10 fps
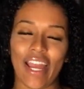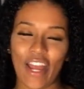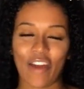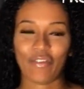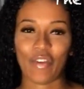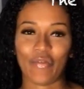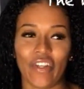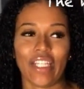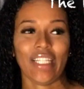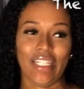I got from
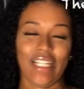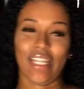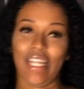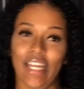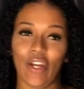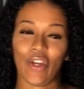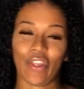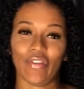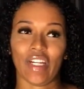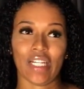Pretty Little Thing, or
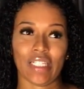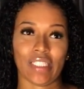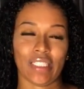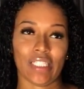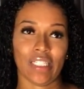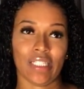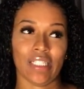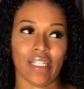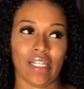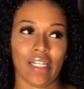the first,
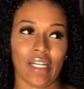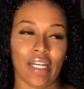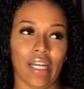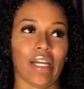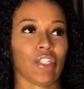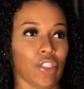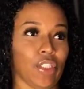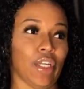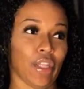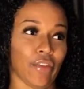actually
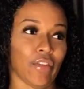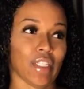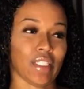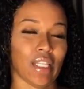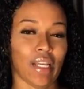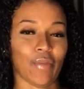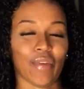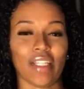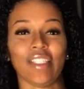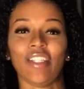not the first thing,
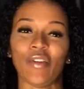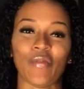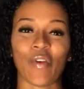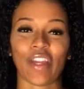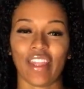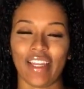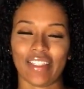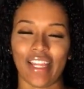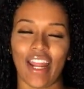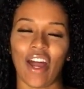but two more things
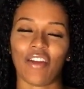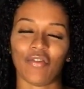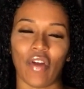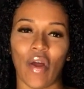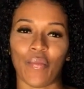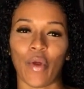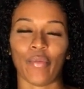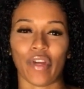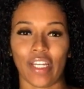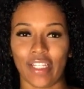that I got from
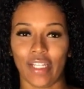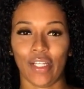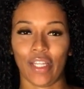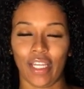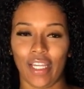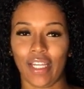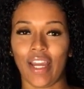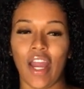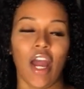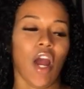Pretty Little Thing
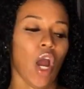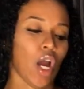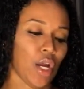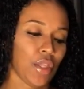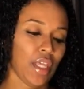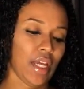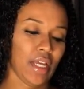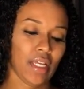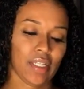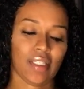are
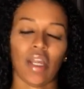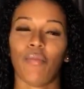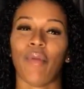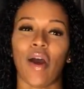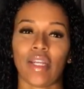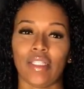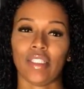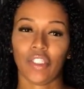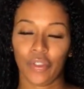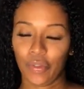this
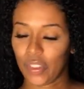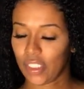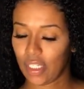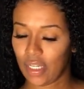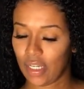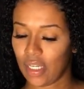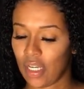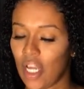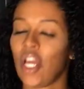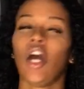bodysuit,
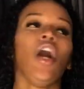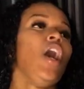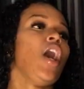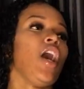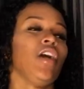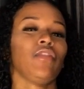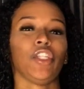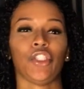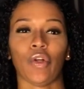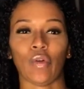
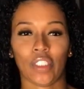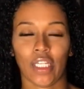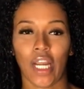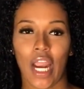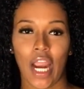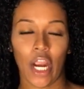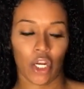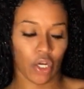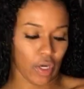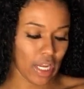off-the-shoulder
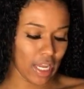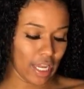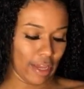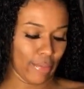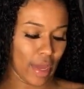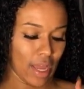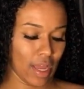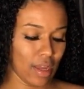cream